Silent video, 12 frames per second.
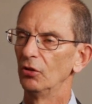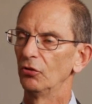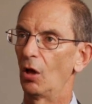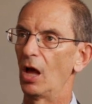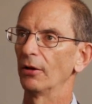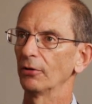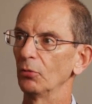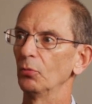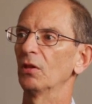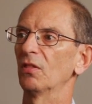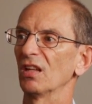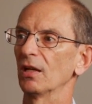So, how can
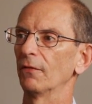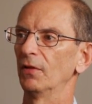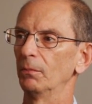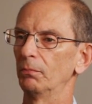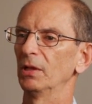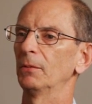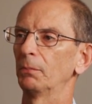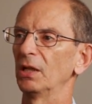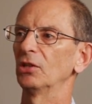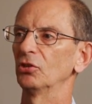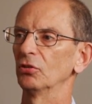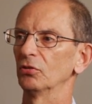we think of it big
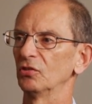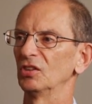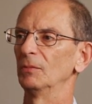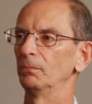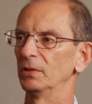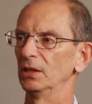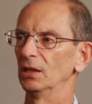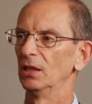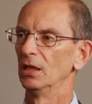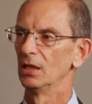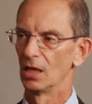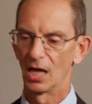picture simply?
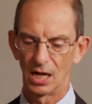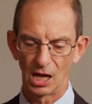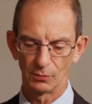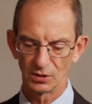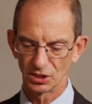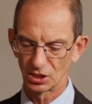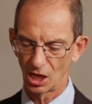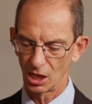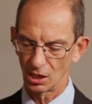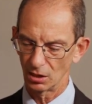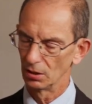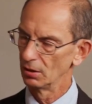And I would
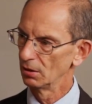say,